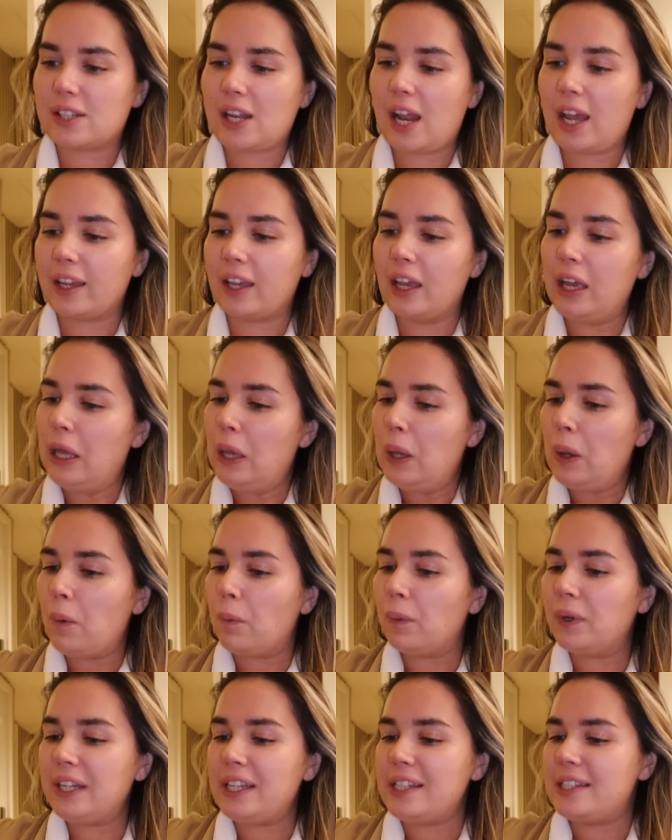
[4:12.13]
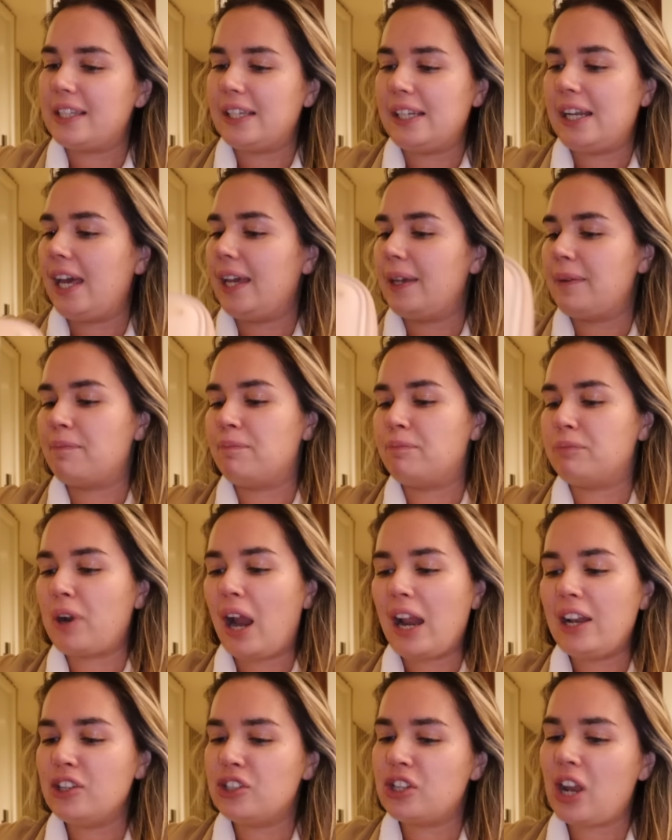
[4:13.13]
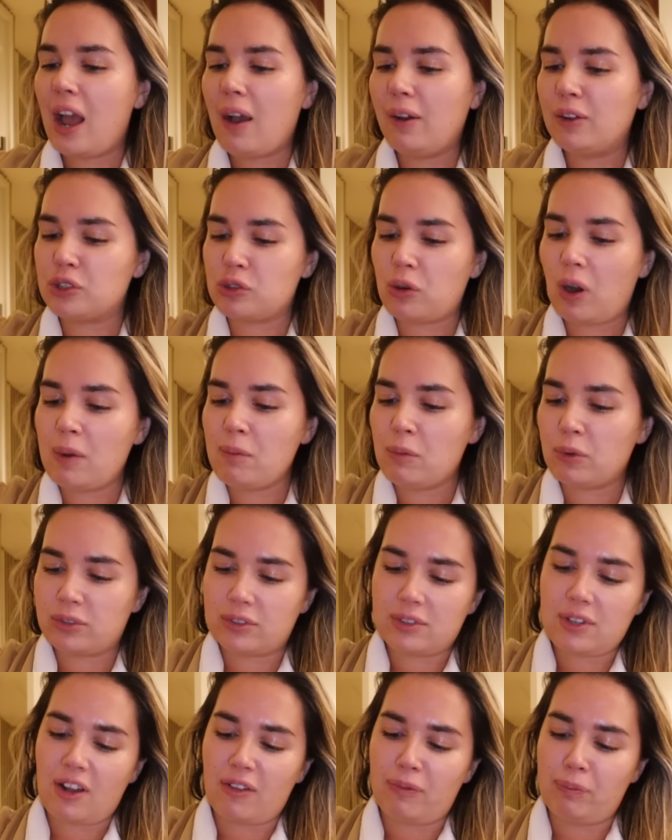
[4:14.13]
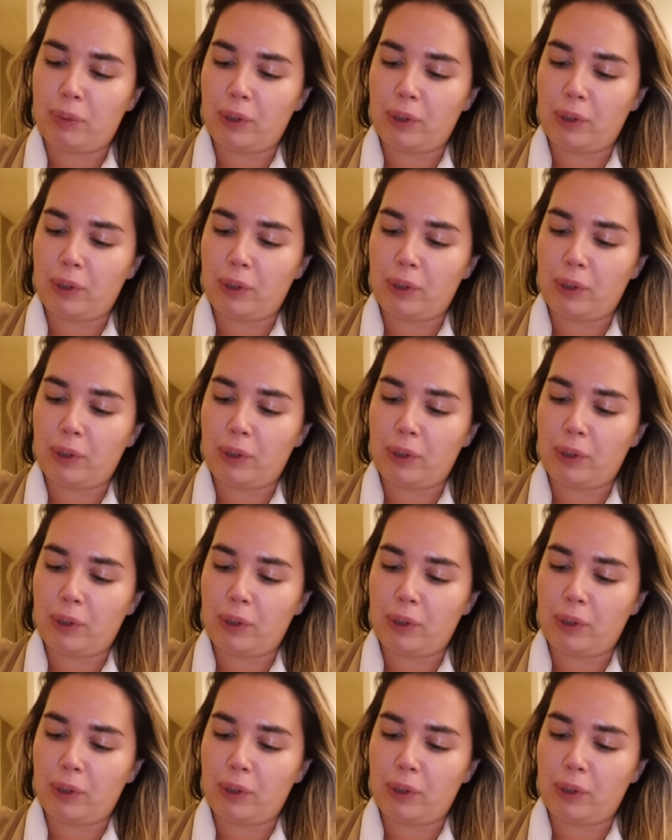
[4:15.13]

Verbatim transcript: Like we need to like branch out and try more stuff.